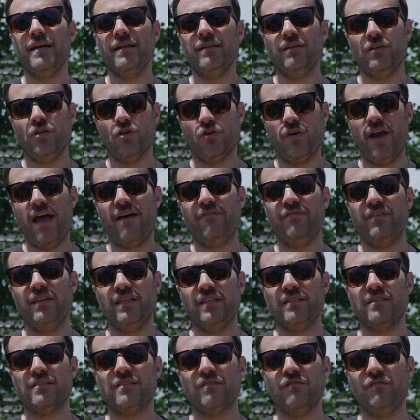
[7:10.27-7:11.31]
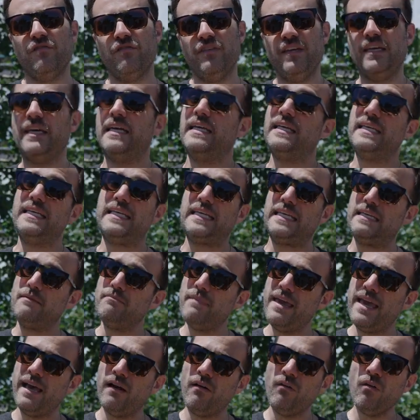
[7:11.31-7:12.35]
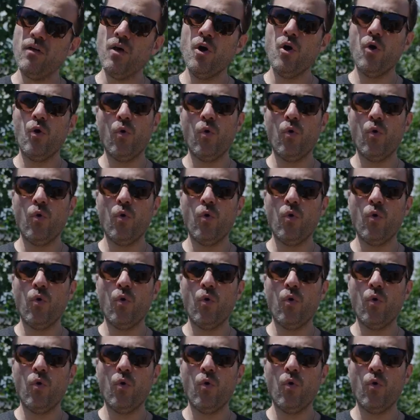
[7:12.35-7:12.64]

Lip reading: your evidence via email